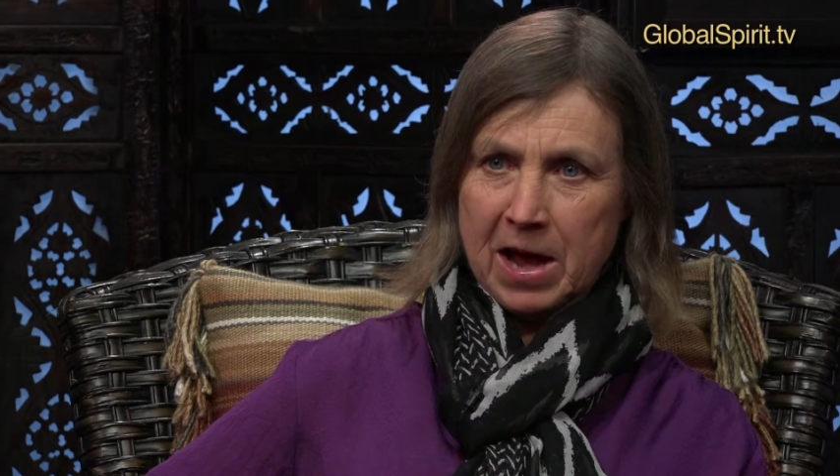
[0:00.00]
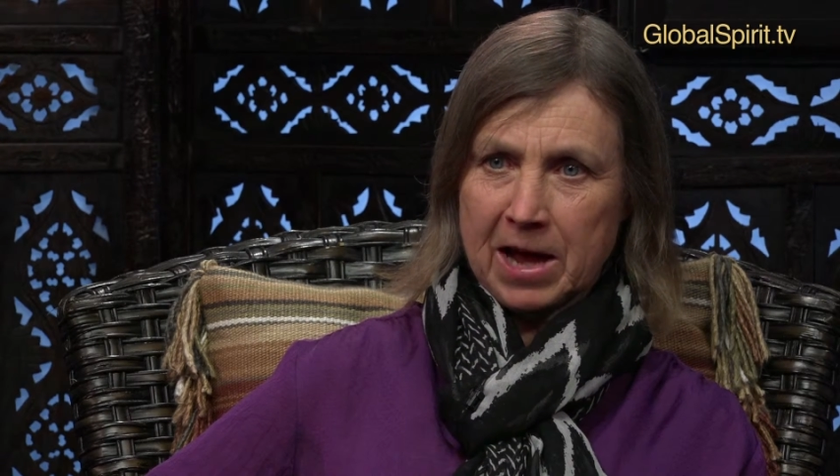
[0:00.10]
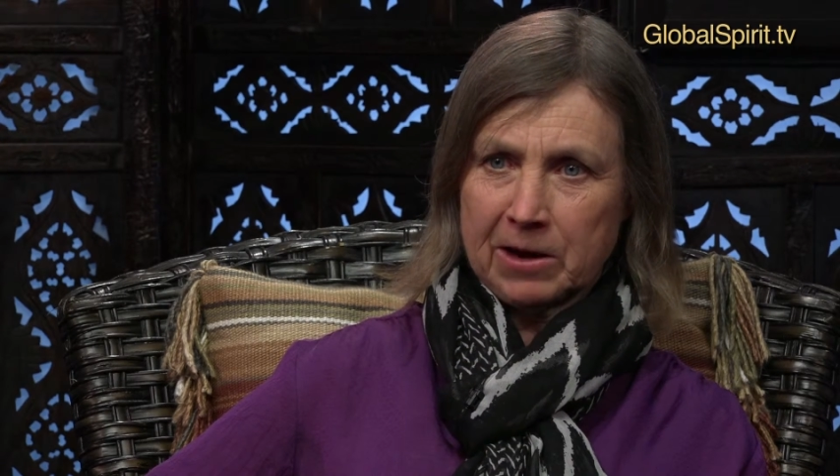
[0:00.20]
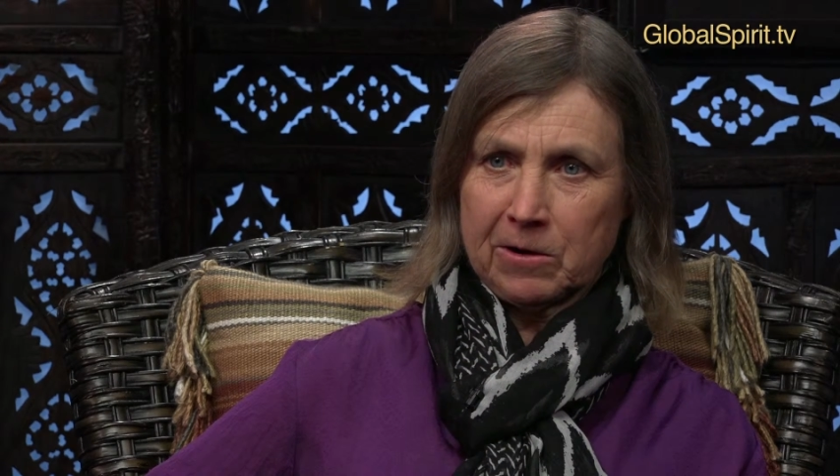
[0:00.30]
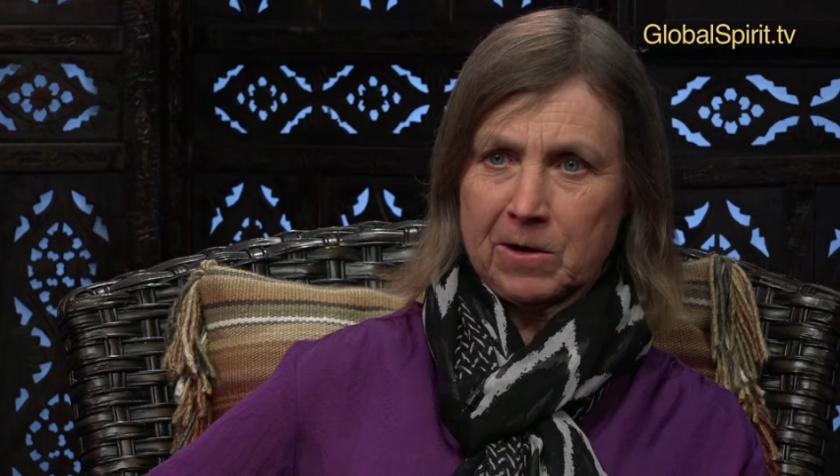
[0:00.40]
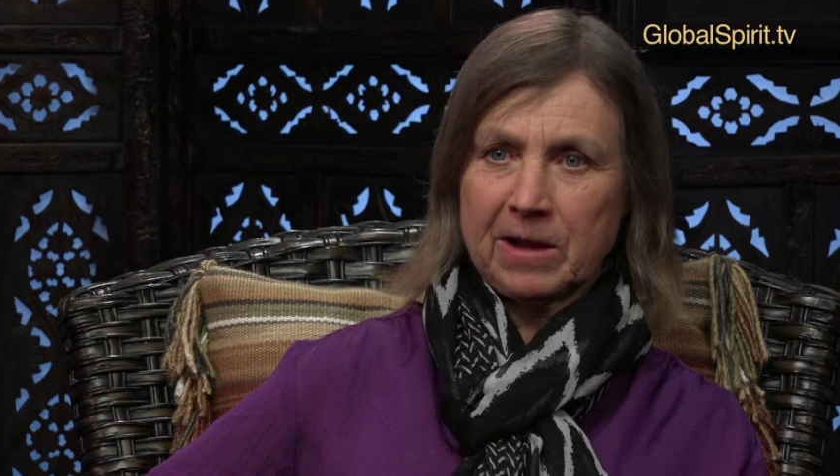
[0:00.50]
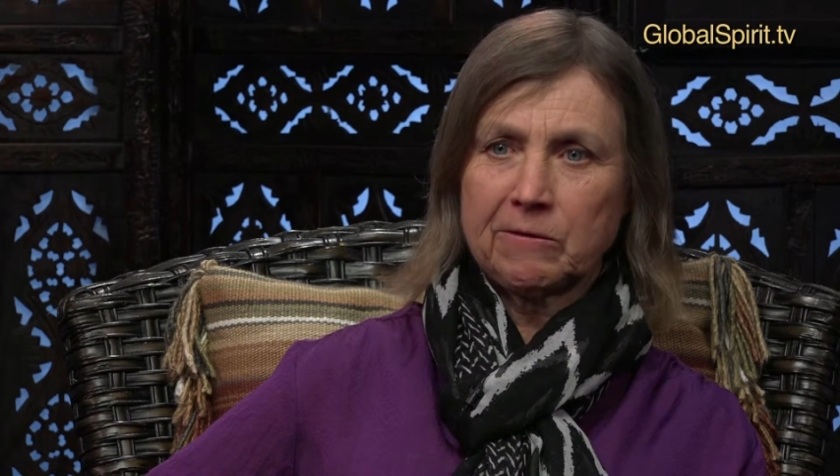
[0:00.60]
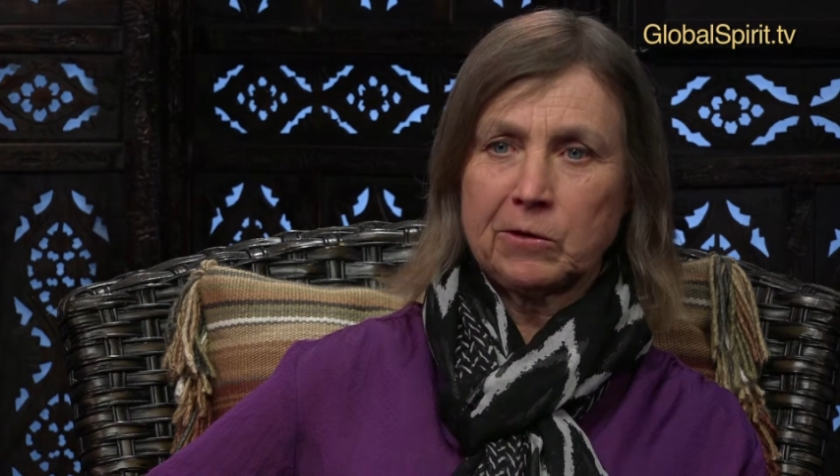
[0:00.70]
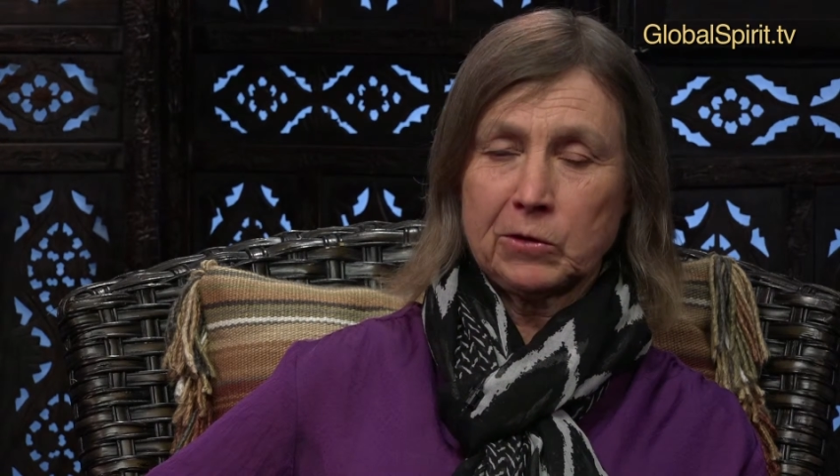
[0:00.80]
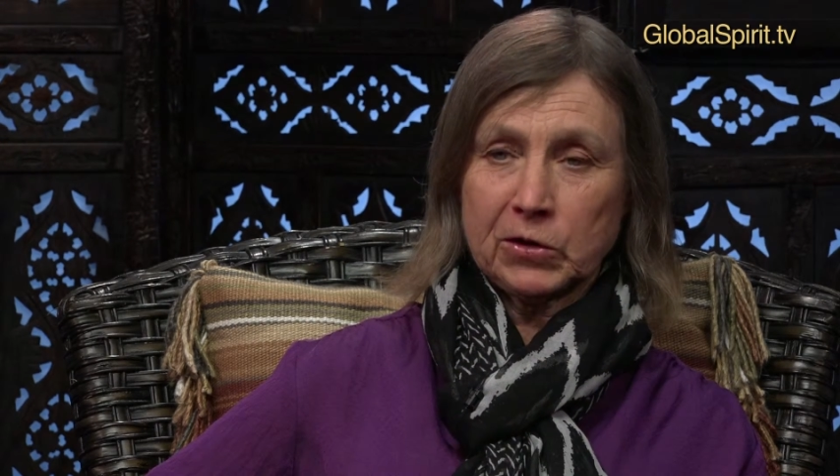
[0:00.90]
higher
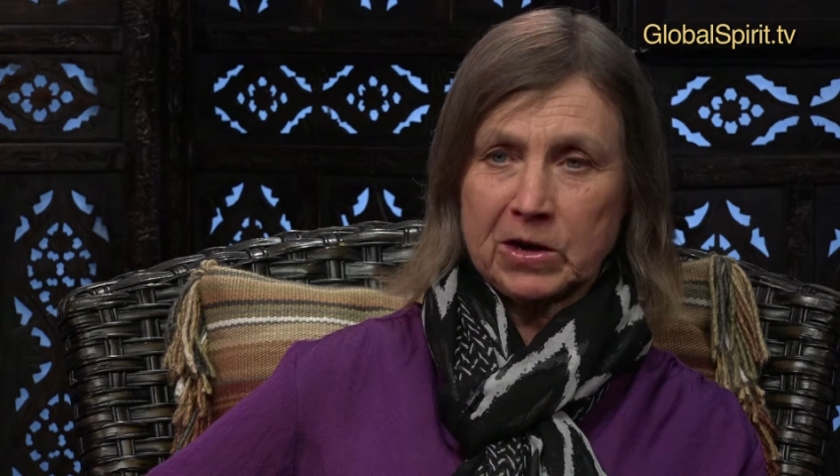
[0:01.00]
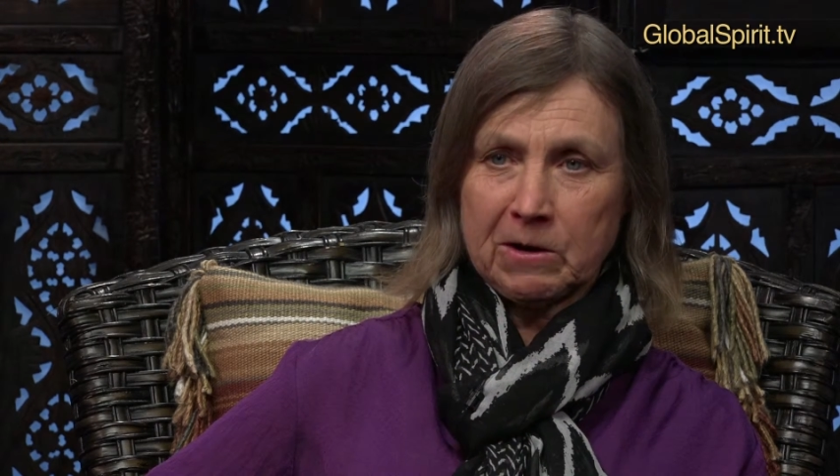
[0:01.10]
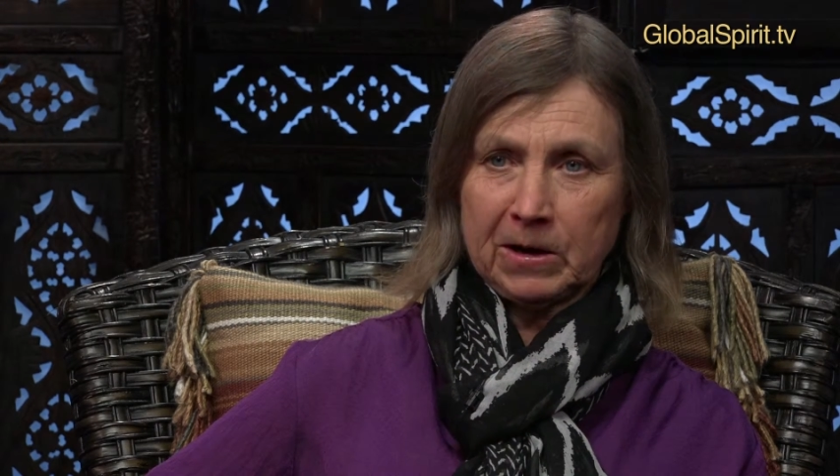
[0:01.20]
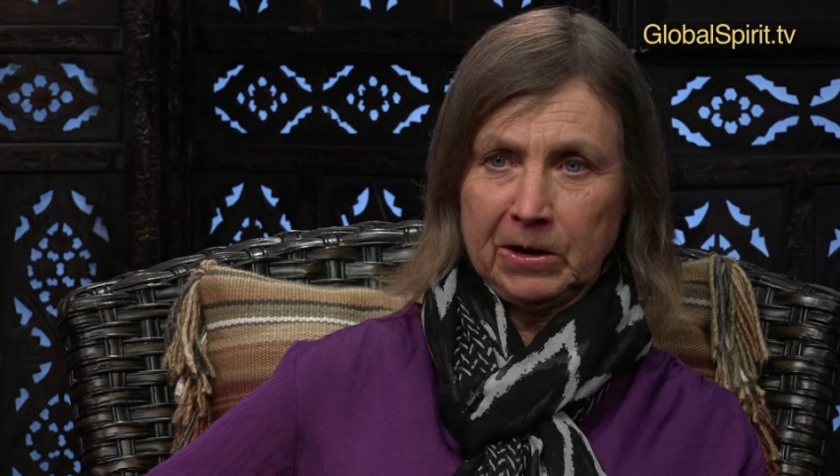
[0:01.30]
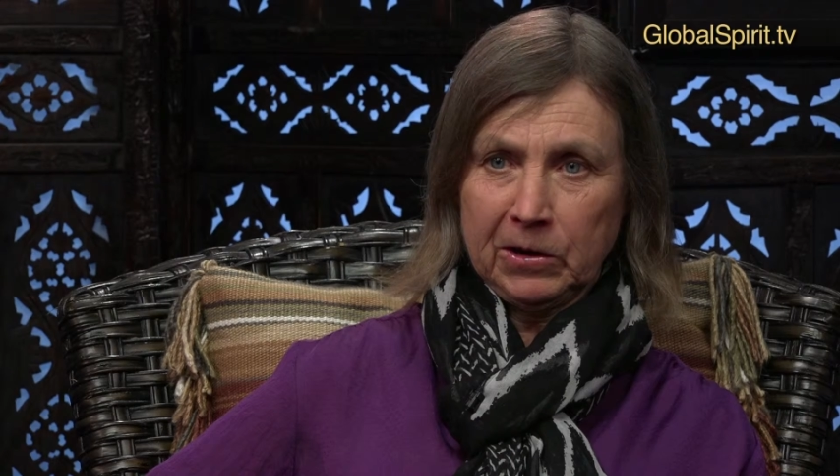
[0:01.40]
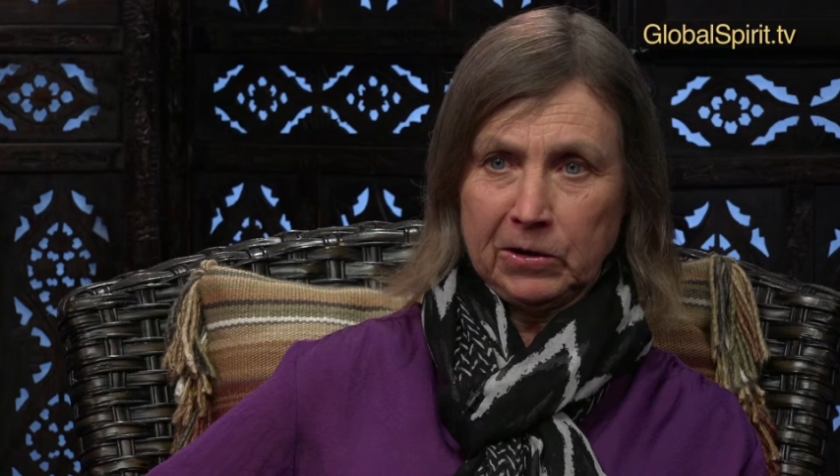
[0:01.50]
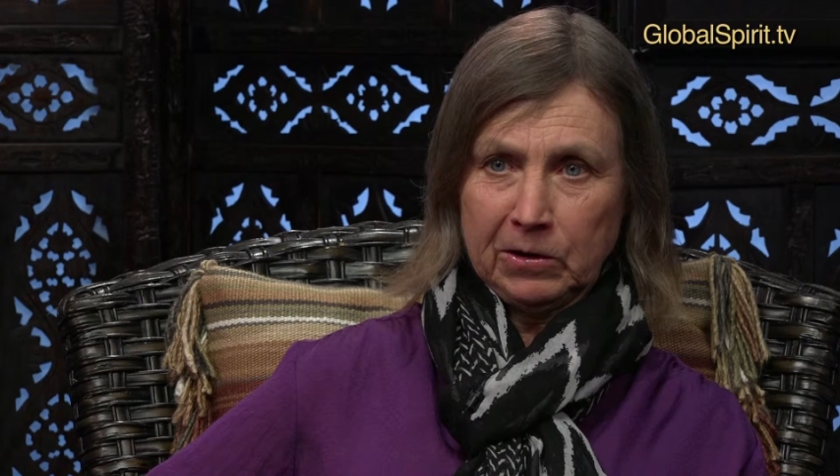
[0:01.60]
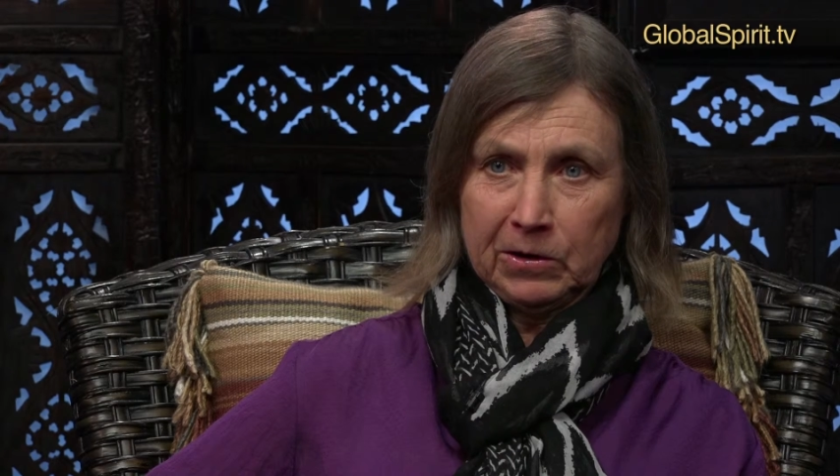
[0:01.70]
evolutionary